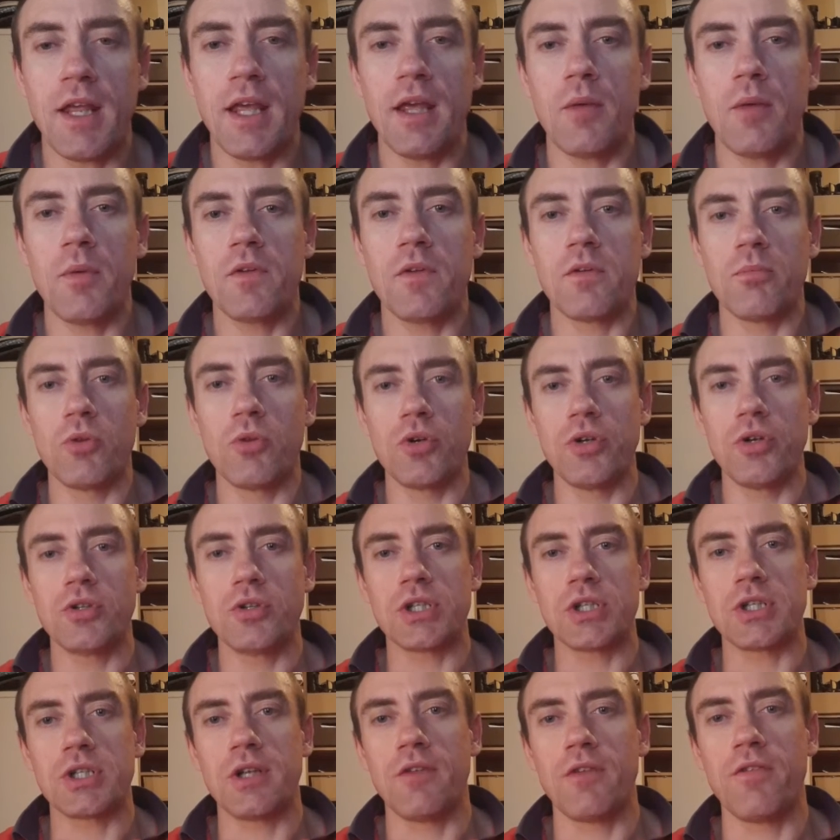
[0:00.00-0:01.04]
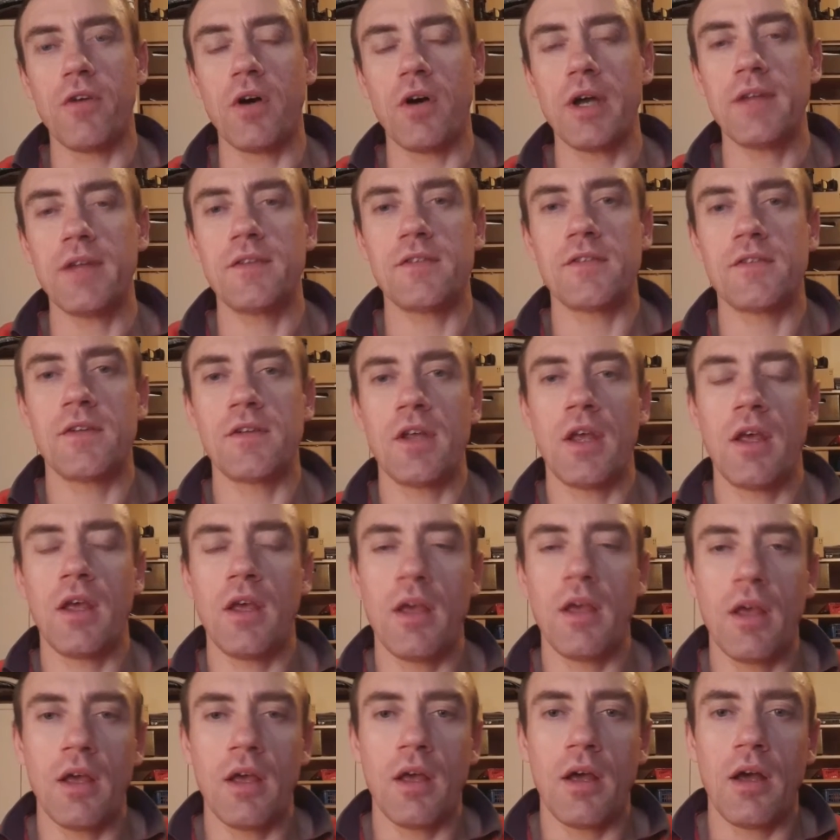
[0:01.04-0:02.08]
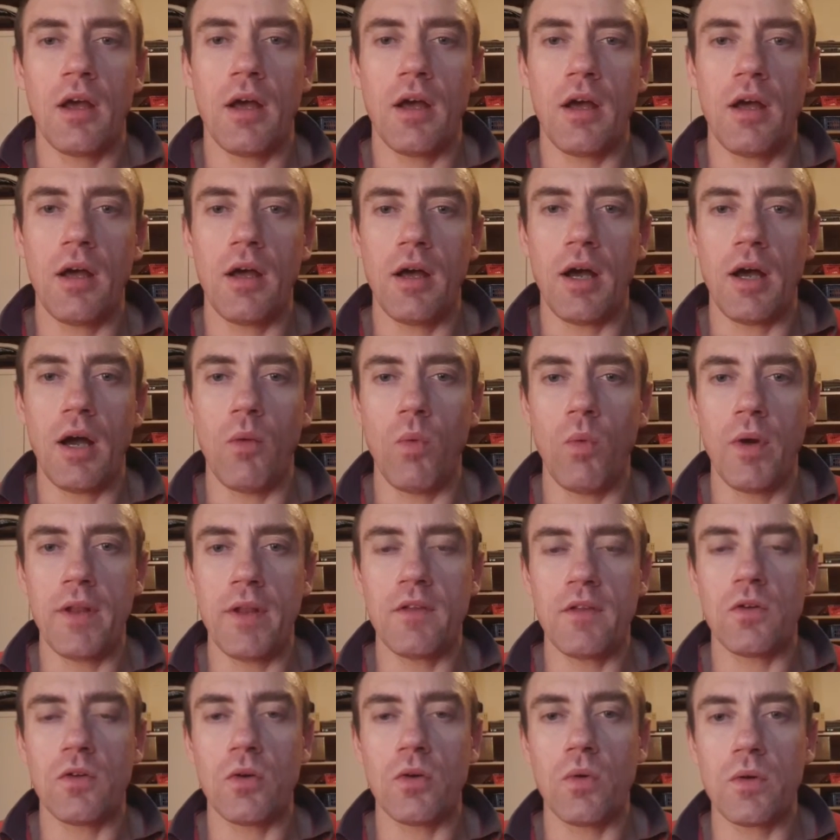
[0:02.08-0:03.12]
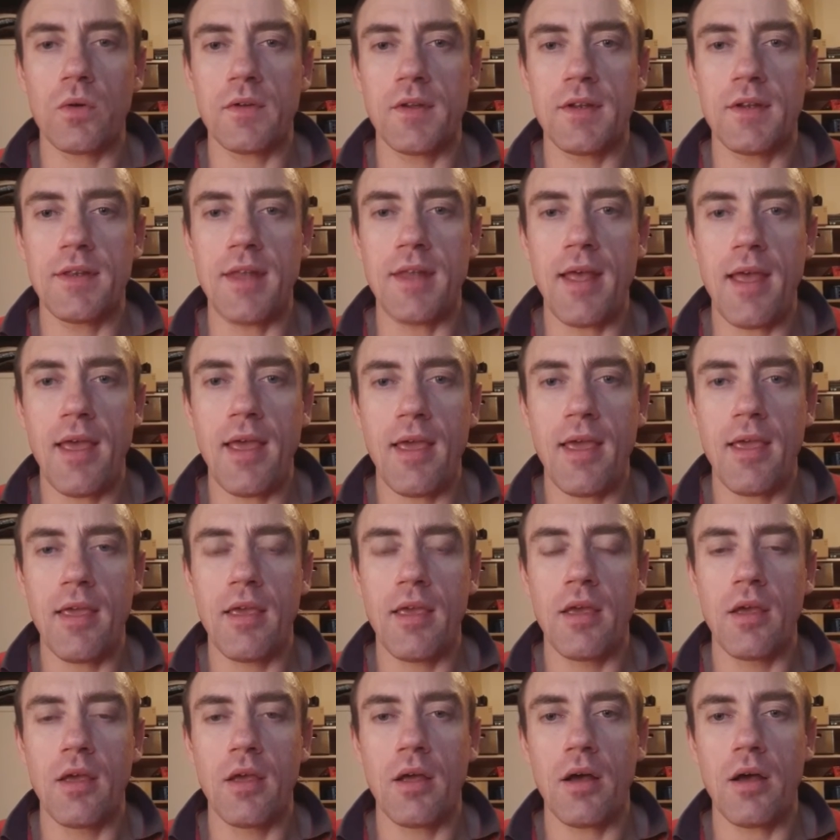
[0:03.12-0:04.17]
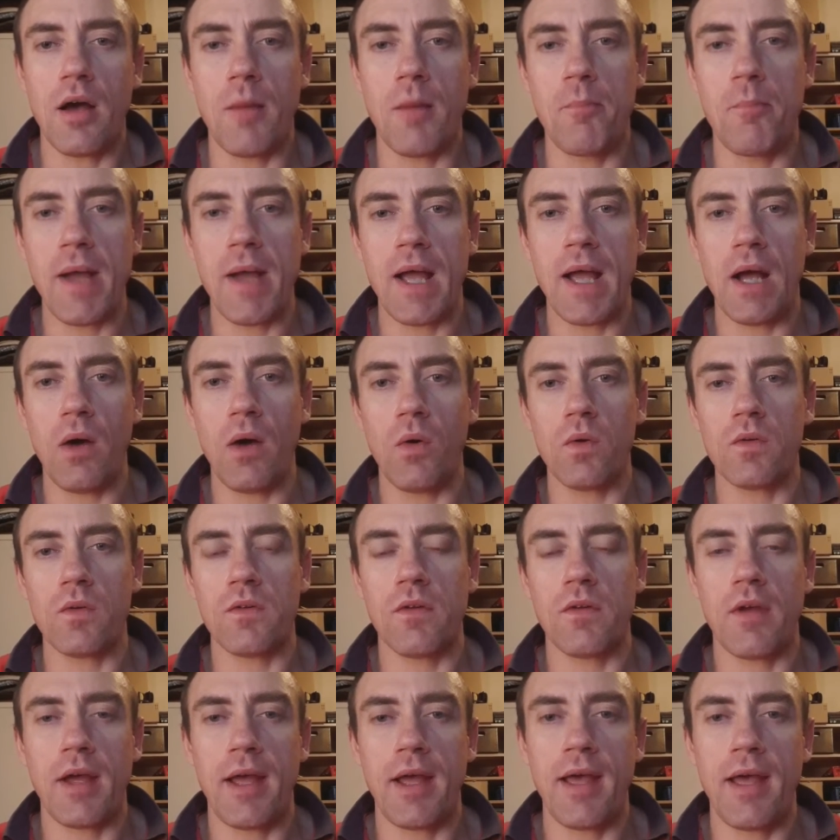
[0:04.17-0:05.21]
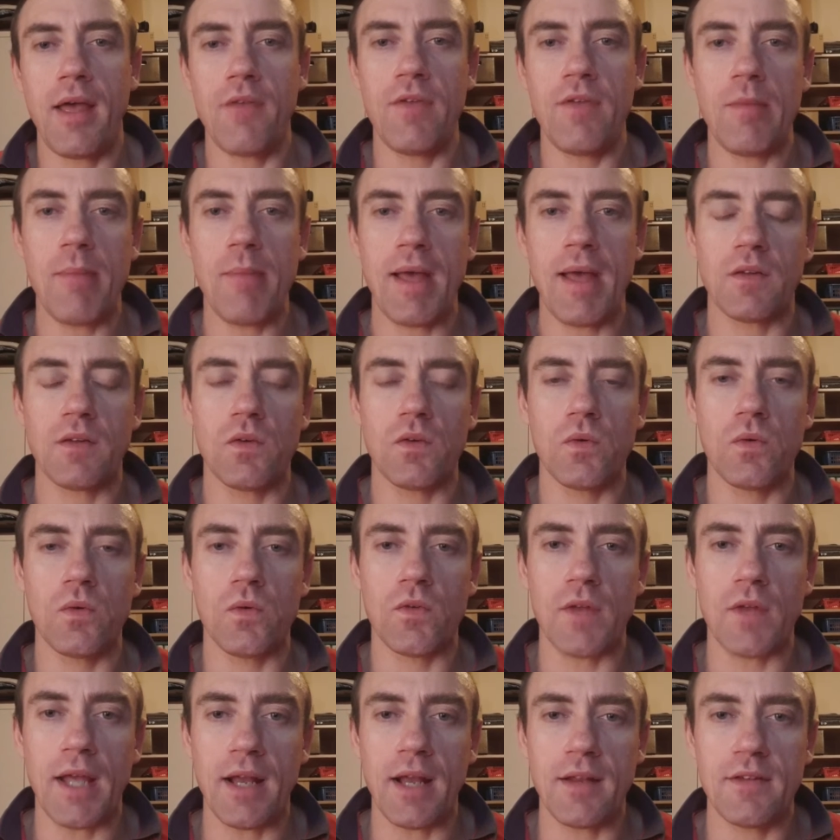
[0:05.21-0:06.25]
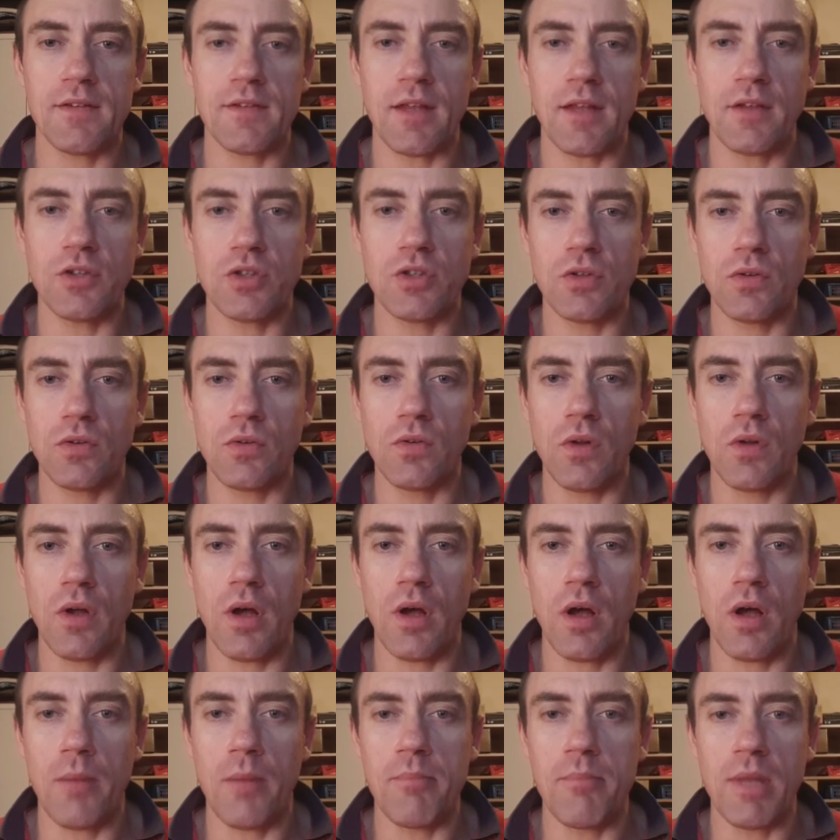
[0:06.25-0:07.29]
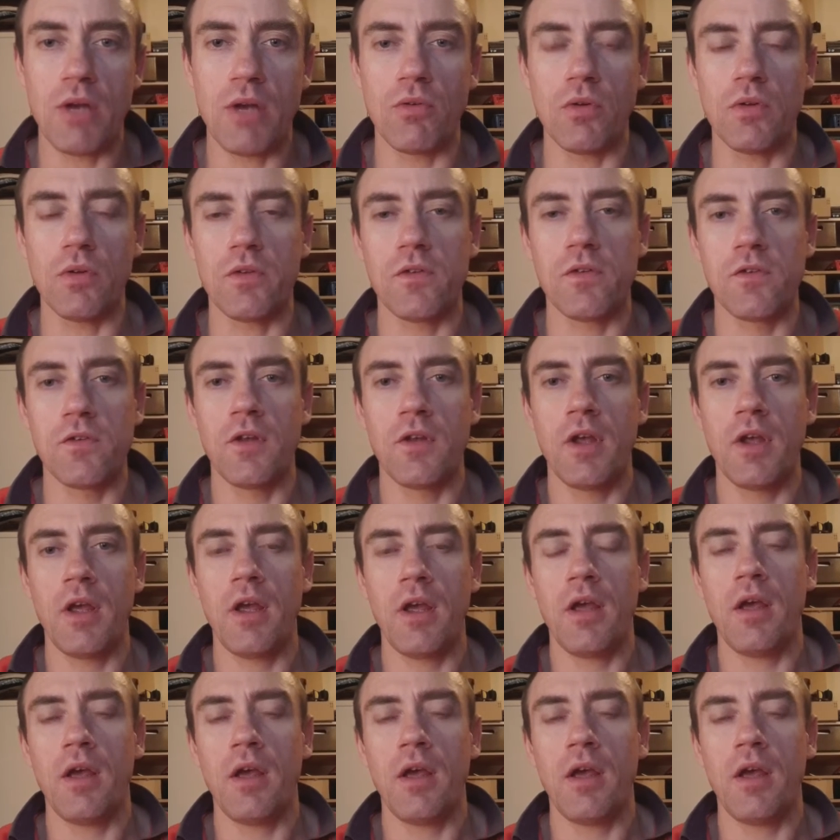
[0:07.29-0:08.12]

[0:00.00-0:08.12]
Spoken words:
here with some more nutritional advice. I wanted to talk today about heavy metals and essential minerals.